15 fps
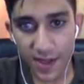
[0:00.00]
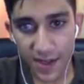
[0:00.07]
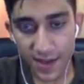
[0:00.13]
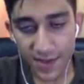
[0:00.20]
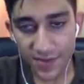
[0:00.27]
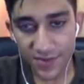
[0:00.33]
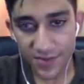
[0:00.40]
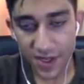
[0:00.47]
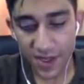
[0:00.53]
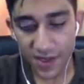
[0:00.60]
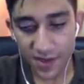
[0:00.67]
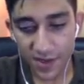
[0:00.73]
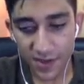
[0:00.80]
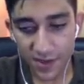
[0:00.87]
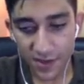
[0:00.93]
Entry
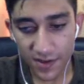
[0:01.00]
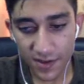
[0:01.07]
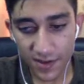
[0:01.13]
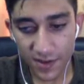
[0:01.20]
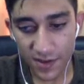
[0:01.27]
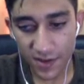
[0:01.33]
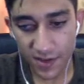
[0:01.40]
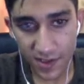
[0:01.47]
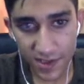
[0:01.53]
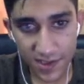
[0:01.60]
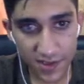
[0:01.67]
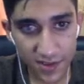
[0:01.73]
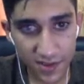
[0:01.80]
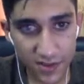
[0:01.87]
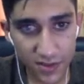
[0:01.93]
is
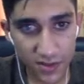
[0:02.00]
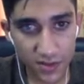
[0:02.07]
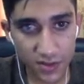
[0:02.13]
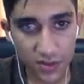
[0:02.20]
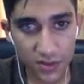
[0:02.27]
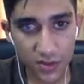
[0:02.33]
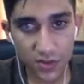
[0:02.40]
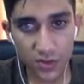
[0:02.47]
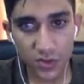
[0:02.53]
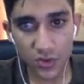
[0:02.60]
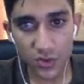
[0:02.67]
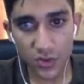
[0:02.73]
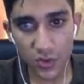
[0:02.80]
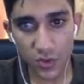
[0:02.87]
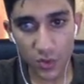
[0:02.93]

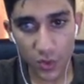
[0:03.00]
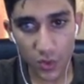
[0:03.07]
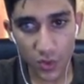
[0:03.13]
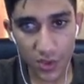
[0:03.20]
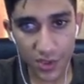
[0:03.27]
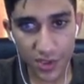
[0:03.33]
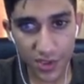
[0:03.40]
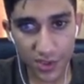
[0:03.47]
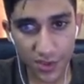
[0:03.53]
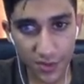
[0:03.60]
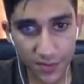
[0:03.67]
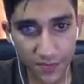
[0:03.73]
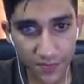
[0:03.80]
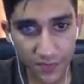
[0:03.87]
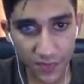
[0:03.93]
source
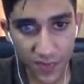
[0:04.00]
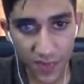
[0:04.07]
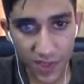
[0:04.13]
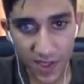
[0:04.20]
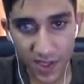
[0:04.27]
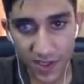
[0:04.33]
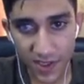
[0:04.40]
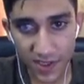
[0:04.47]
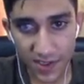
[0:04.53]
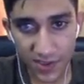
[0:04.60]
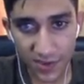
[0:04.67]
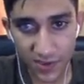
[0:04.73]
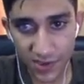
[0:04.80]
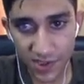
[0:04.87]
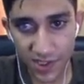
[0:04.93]

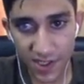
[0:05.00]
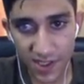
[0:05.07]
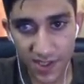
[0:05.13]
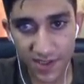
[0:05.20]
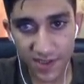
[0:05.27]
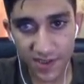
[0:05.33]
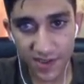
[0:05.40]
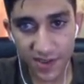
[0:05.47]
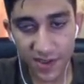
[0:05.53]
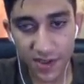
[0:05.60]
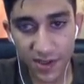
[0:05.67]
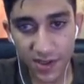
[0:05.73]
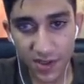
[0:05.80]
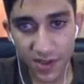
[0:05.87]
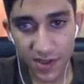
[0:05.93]
index.js.
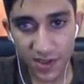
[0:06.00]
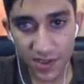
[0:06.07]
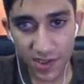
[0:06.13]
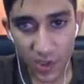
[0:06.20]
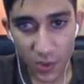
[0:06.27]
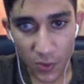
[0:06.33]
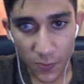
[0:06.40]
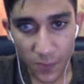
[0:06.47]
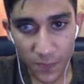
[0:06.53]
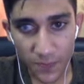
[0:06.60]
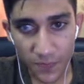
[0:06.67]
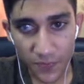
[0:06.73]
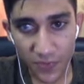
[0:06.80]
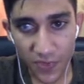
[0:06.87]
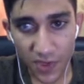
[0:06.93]
So
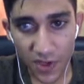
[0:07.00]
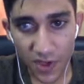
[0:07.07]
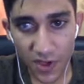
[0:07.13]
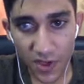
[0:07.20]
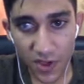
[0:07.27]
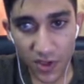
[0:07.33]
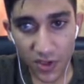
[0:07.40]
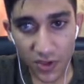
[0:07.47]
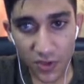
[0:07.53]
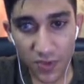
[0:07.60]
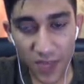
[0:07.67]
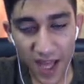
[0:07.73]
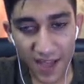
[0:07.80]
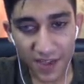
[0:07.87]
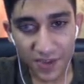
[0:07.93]
to be
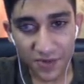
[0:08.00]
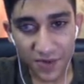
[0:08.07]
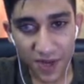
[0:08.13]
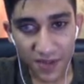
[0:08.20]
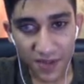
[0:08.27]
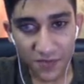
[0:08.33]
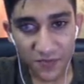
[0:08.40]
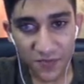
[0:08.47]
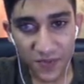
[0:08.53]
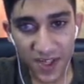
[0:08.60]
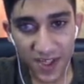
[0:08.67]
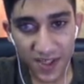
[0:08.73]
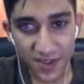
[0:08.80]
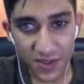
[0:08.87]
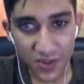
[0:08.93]
accurate, we
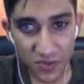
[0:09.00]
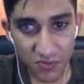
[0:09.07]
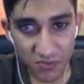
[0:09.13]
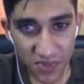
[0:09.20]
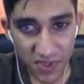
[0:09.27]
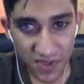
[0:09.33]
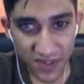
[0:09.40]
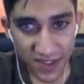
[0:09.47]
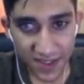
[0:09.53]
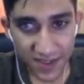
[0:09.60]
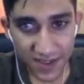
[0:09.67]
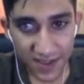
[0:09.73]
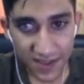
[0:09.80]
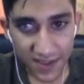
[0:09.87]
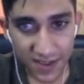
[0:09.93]
need to give it
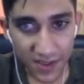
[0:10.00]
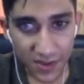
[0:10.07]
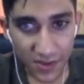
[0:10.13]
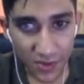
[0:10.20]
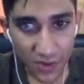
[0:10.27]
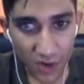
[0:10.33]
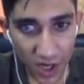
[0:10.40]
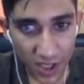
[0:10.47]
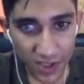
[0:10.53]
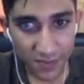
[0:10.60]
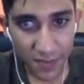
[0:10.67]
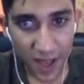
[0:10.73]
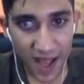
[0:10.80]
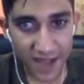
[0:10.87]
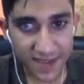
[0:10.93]
the right
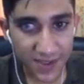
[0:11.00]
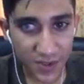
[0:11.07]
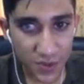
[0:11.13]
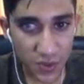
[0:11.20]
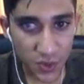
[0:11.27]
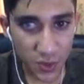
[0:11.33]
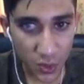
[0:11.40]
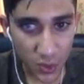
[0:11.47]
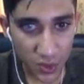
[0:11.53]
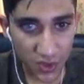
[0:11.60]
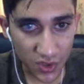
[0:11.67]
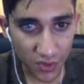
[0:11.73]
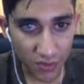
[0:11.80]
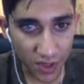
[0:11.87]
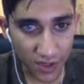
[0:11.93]
path to source
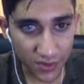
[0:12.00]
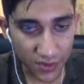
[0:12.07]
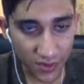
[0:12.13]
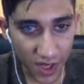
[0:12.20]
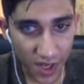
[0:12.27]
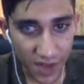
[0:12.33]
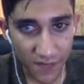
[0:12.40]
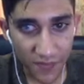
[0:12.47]
directory,